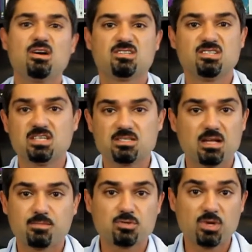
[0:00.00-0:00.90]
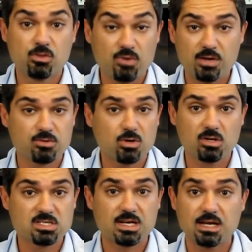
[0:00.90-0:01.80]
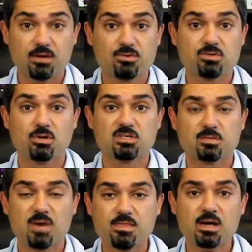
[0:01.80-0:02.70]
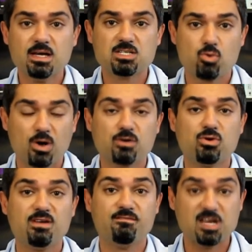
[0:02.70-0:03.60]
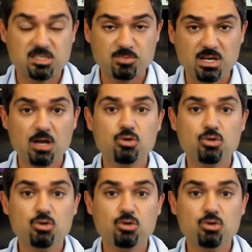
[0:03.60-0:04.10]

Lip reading: I suggest that between $300 and $800 a month is quite a good investment.